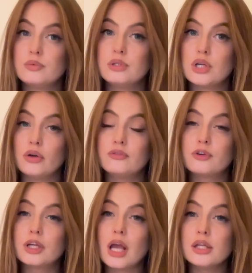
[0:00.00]
Don't
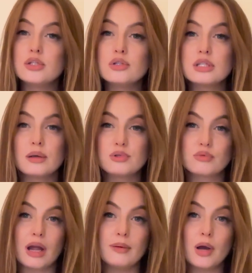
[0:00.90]
forget to
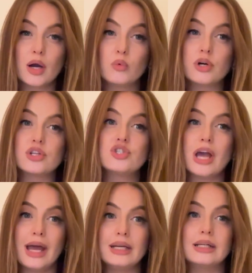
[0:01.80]
subscribe our
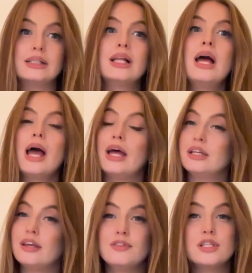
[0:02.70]
channel
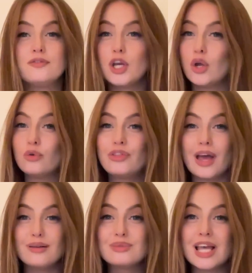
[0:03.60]
and give this video a
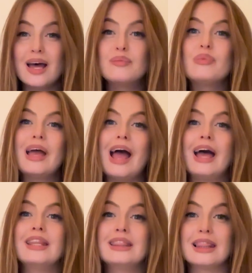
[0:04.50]
thumbs up,
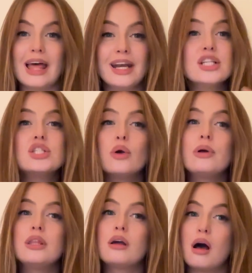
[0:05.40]
and let us know
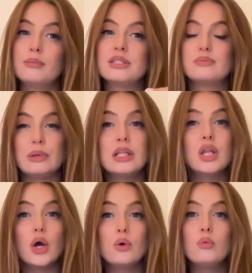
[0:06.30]
in the comments
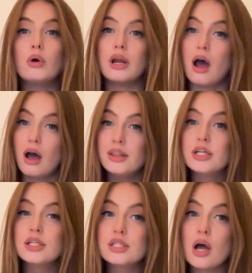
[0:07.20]
below what
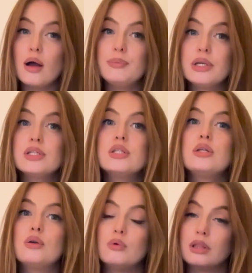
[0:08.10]
other topics
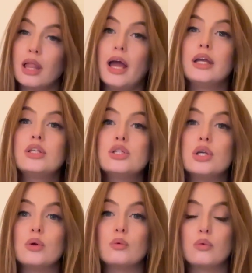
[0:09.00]
you would like
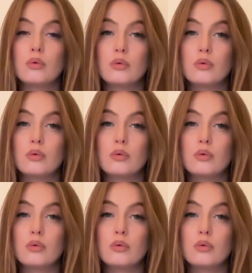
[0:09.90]
to